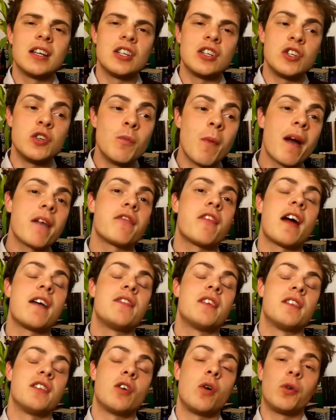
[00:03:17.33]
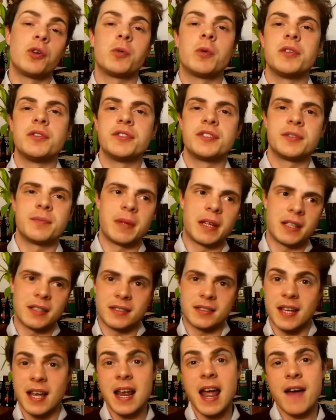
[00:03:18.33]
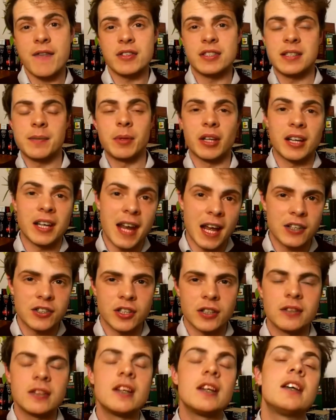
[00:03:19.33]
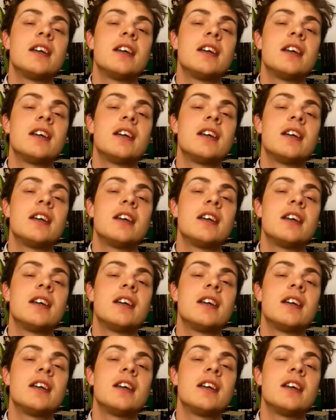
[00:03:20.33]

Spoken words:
you might find that the older ones, because they have a similar connection,